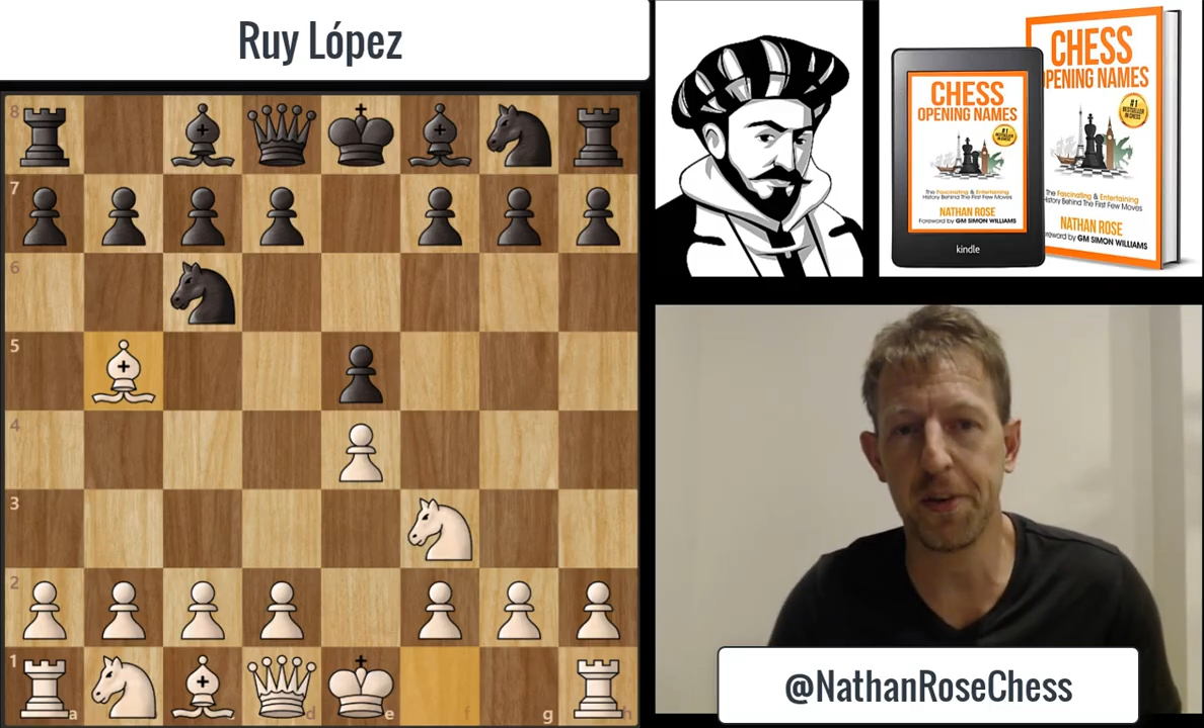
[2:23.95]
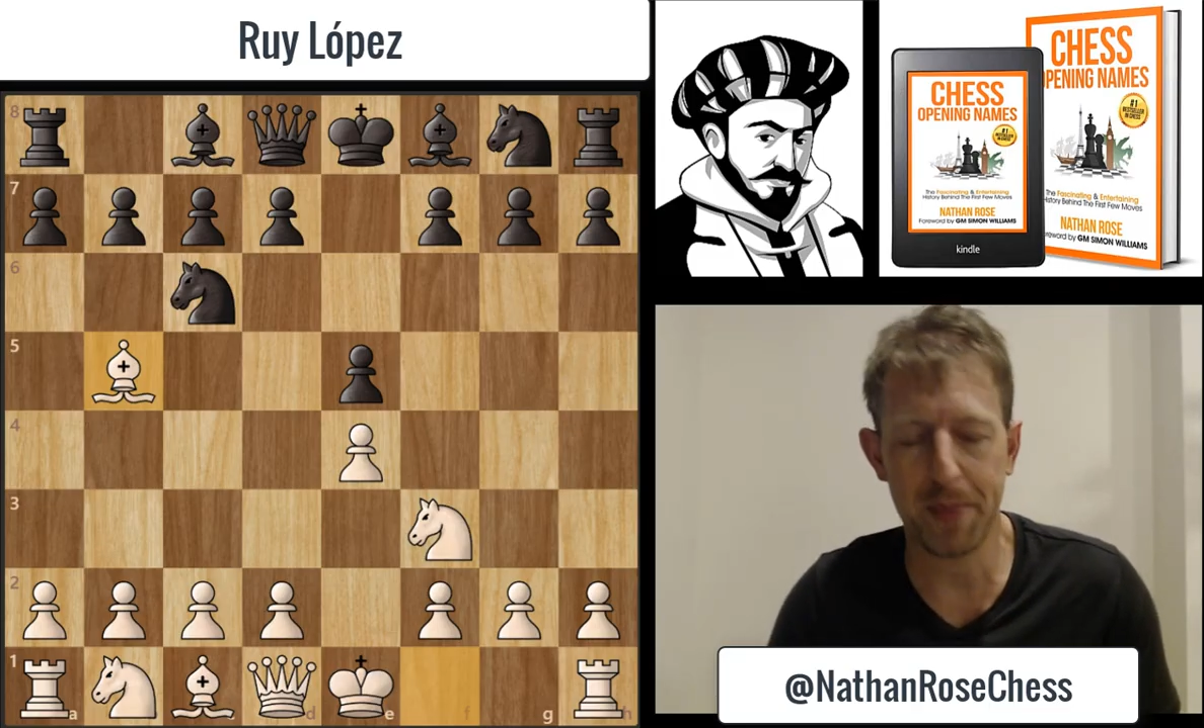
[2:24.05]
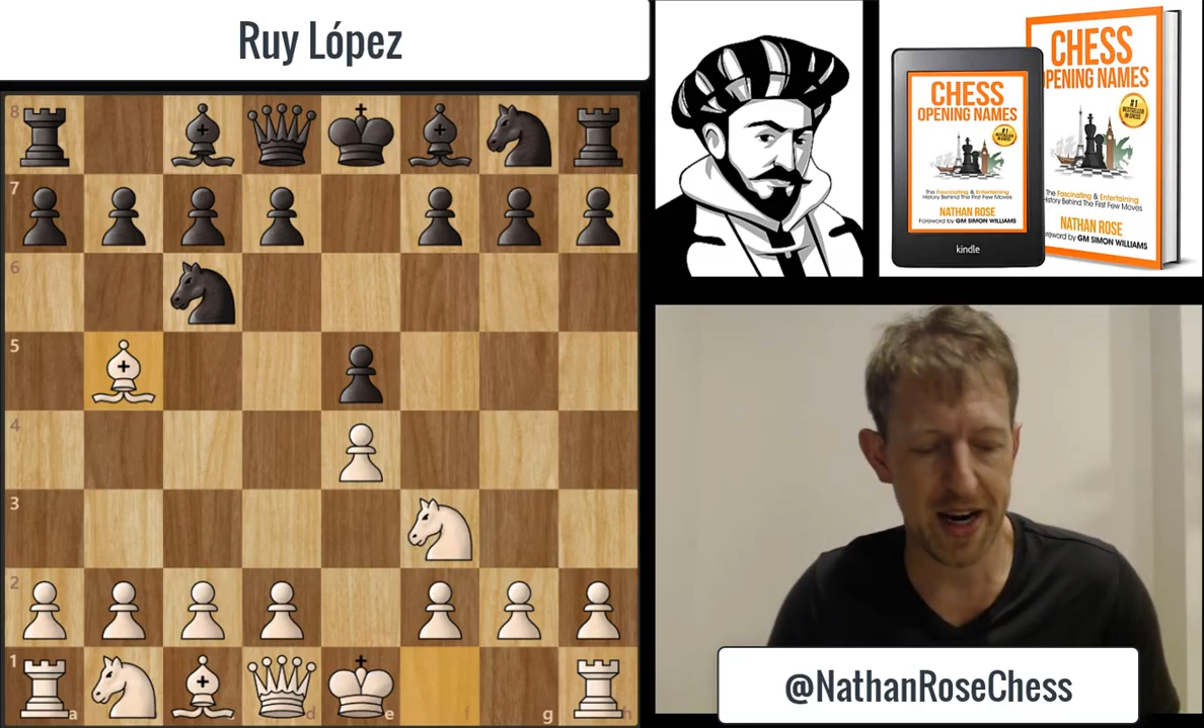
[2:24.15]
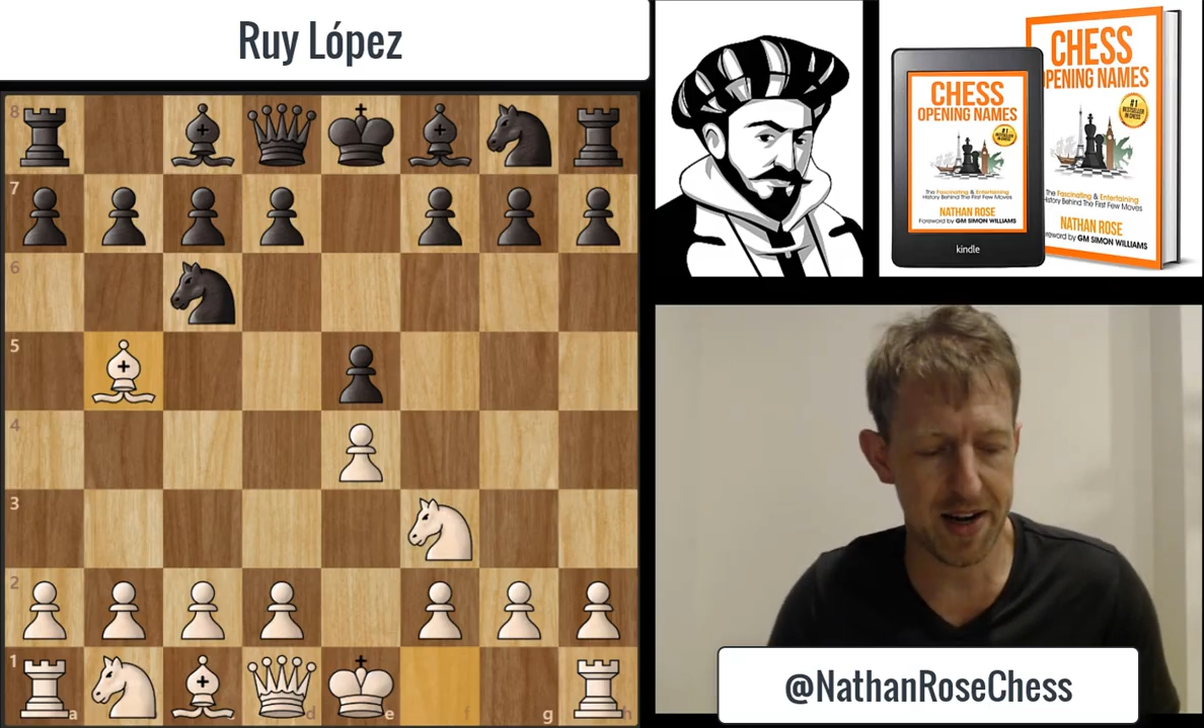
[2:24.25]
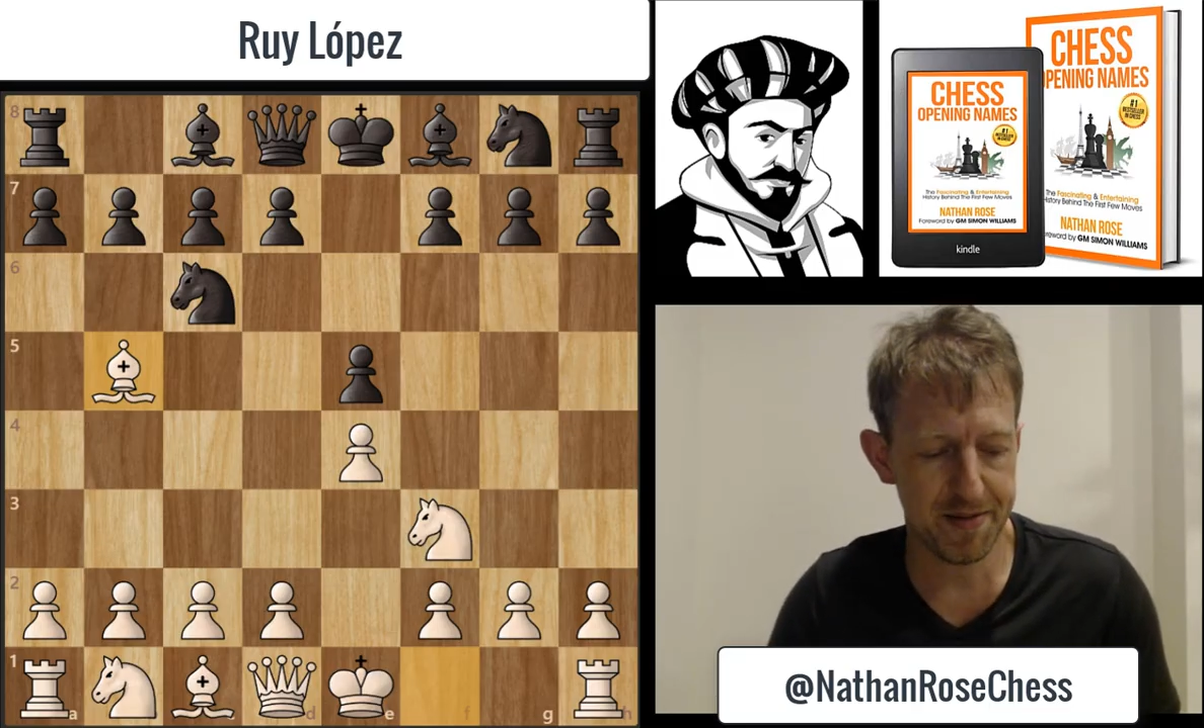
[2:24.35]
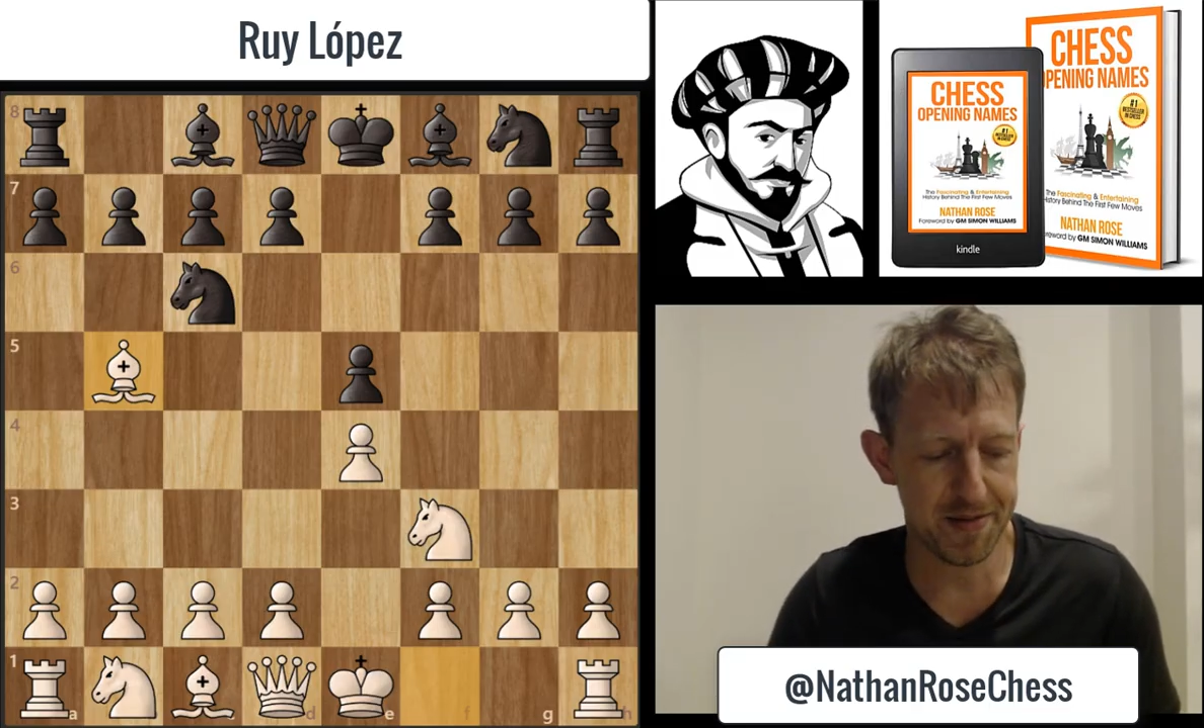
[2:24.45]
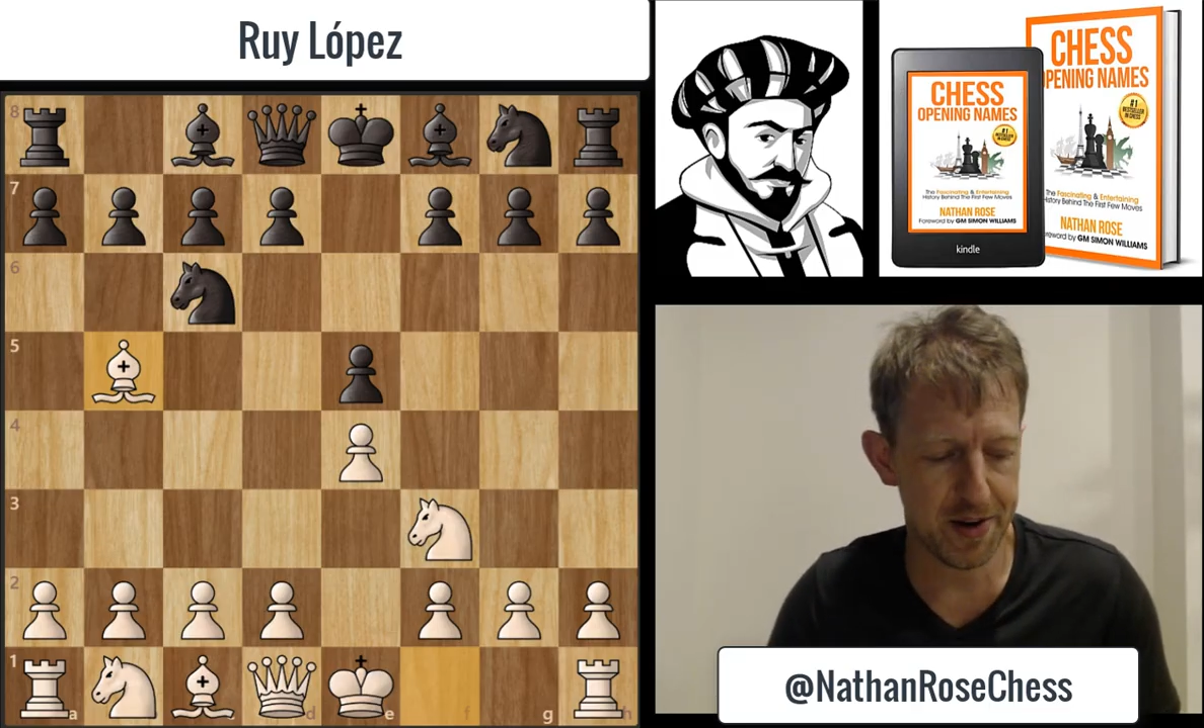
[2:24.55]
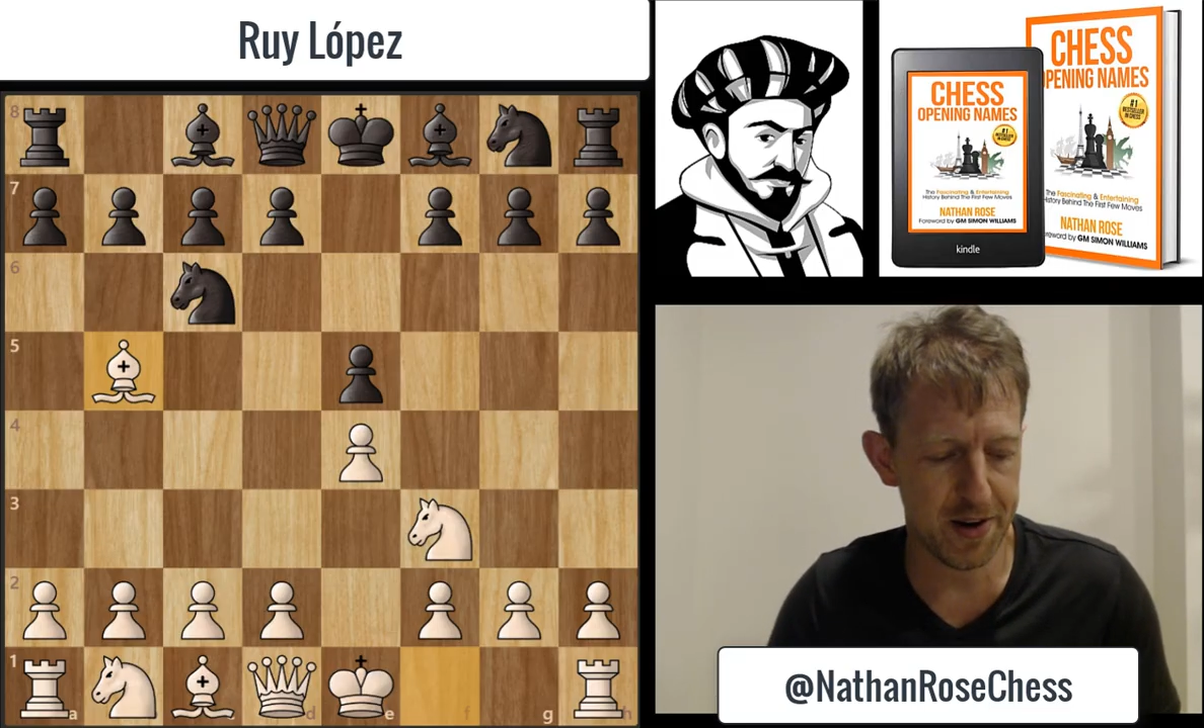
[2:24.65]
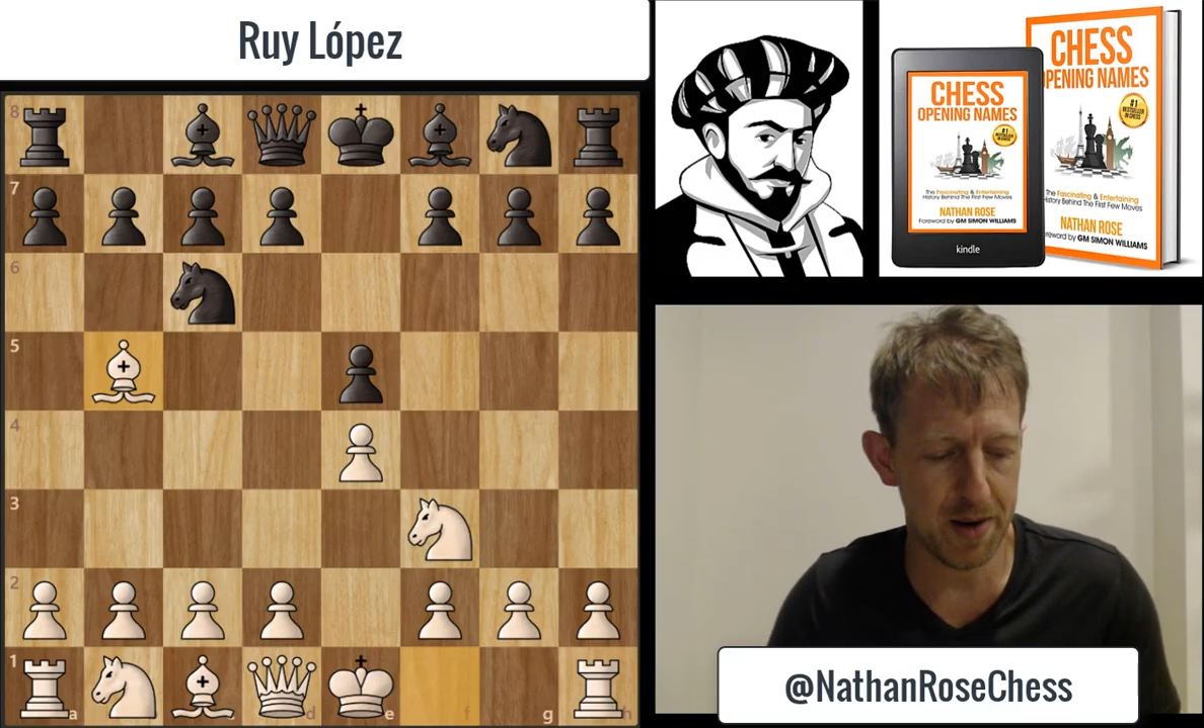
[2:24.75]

Spain for